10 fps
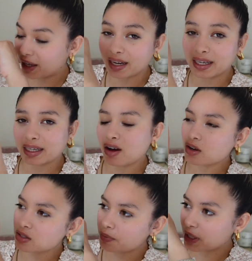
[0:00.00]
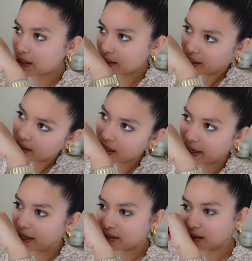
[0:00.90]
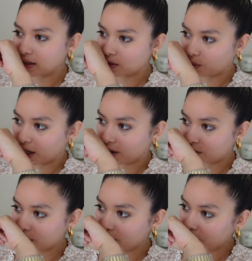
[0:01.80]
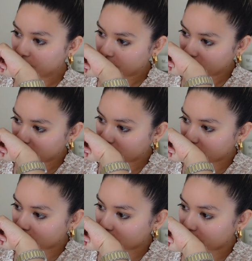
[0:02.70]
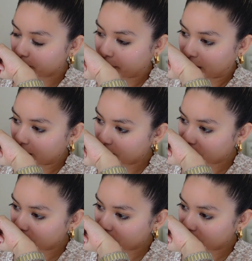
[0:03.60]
and it can also be sexy, I guess, in its occasion. But